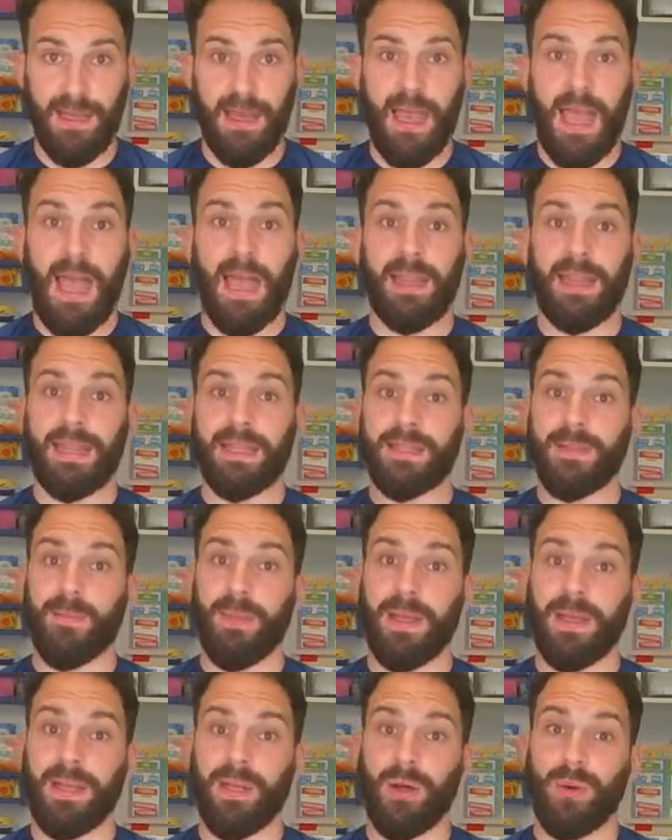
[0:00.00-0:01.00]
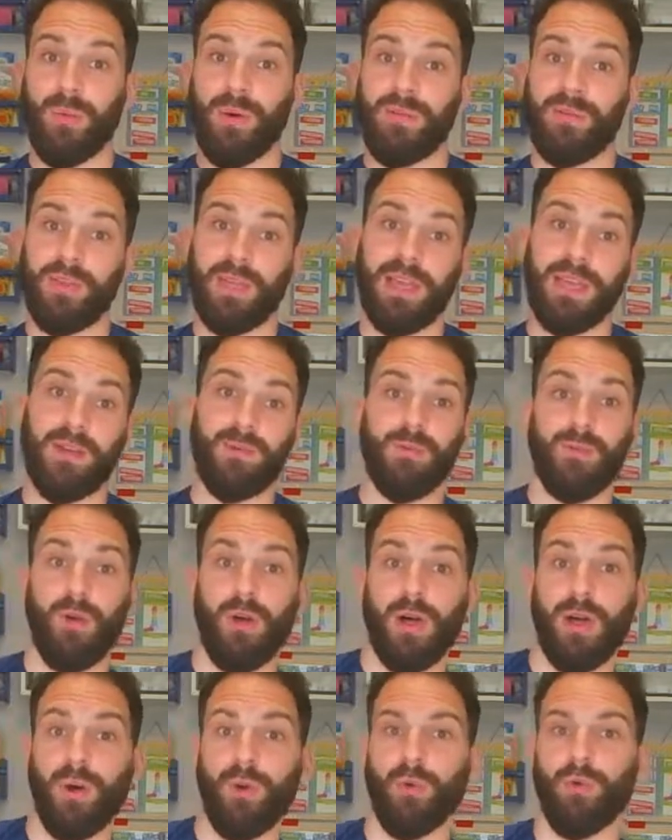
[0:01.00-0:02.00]
And then depending on whether you get it
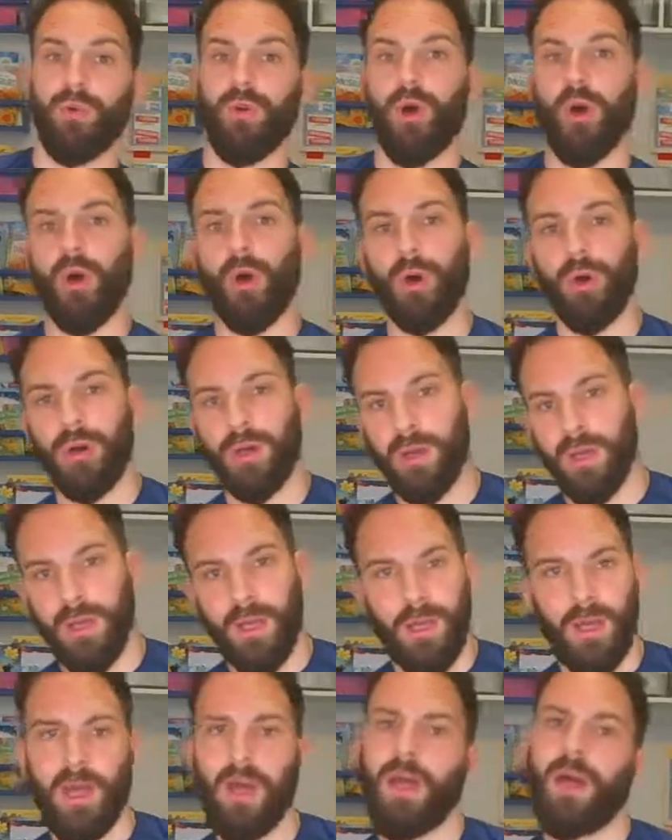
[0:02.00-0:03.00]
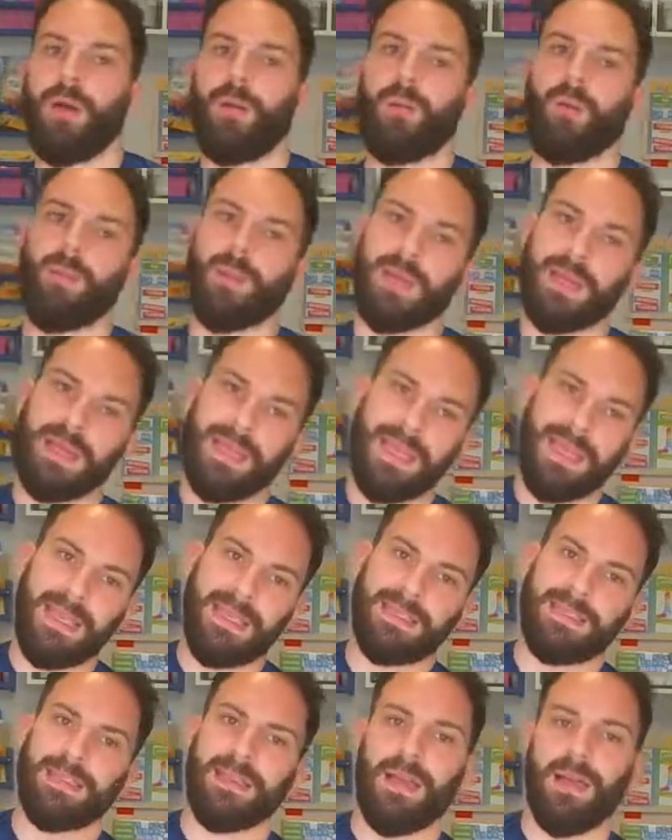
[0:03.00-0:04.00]
right or wrong, will be an
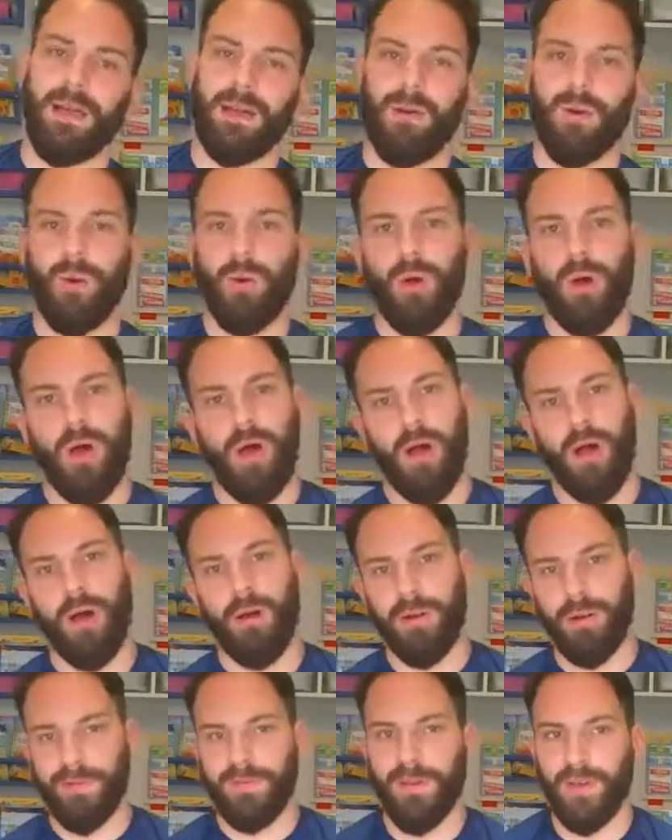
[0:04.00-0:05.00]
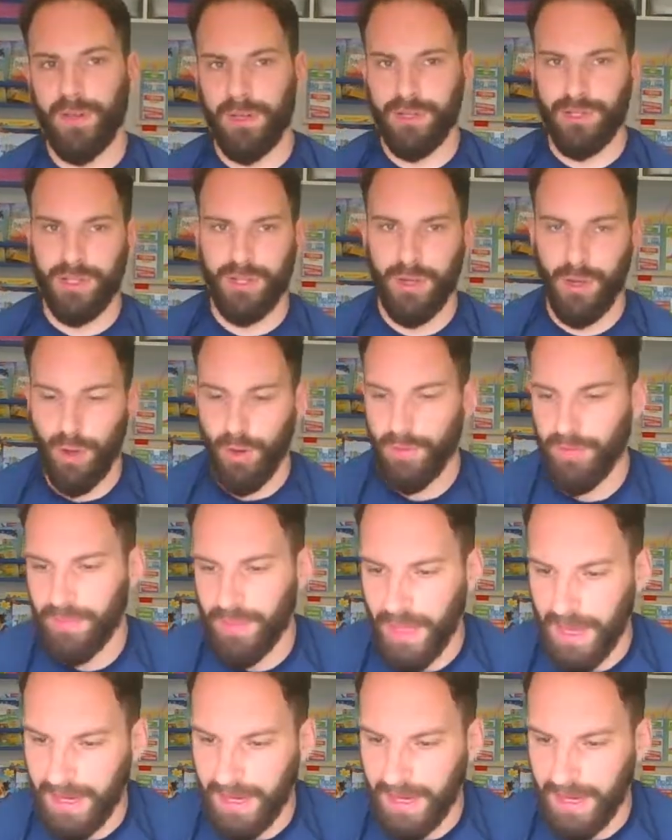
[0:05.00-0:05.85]
easier or harder version of that